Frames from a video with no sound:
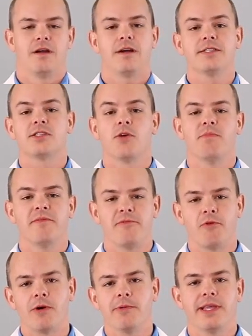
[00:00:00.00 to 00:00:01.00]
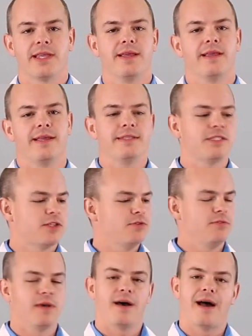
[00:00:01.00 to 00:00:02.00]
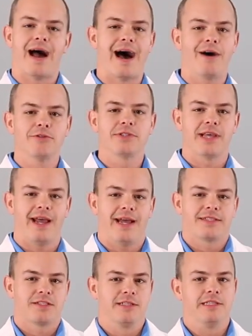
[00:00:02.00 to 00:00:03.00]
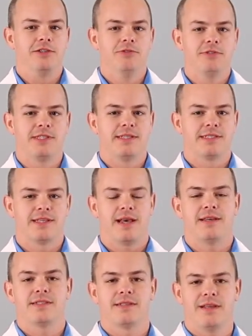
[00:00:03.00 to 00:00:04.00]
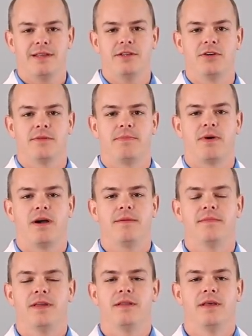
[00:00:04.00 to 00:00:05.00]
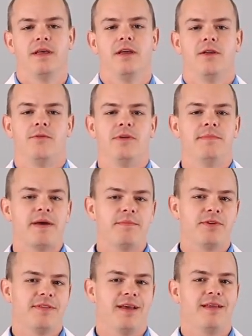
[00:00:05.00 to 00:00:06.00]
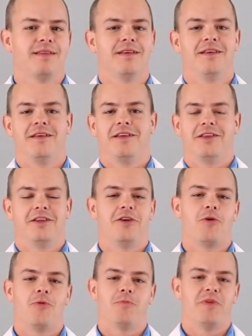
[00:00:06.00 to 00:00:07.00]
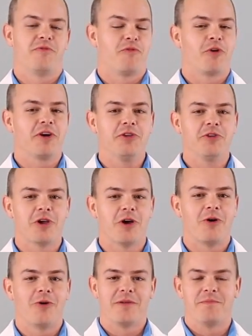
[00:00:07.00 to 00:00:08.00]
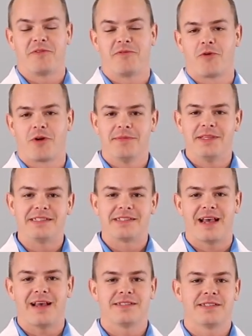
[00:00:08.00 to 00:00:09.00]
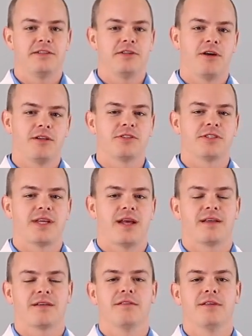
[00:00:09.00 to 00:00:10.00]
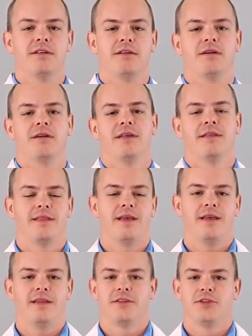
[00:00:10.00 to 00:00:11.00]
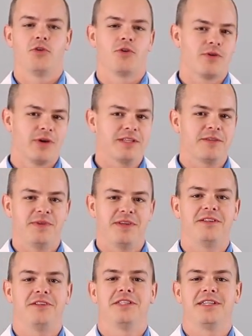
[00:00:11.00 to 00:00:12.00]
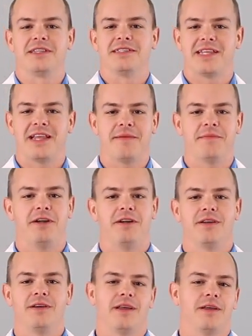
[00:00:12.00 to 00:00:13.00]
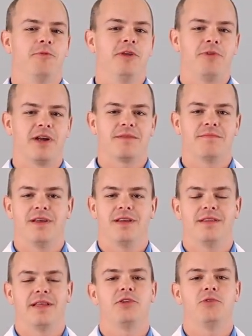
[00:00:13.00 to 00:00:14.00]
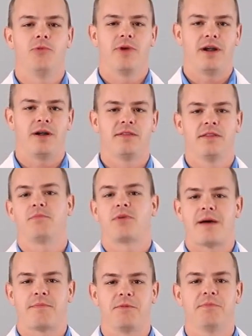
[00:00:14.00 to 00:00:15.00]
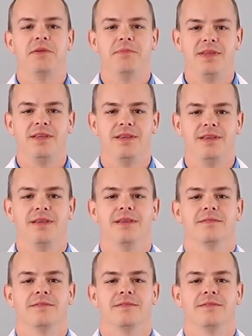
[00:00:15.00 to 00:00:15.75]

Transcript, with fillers: All right, so before we get into the how to actually use this test in your department, remember that You know, before you go and perform these tests in your ultrasonic cleaner, that you're going to be in your decontam area, and we recommend that you wear the proper P P E.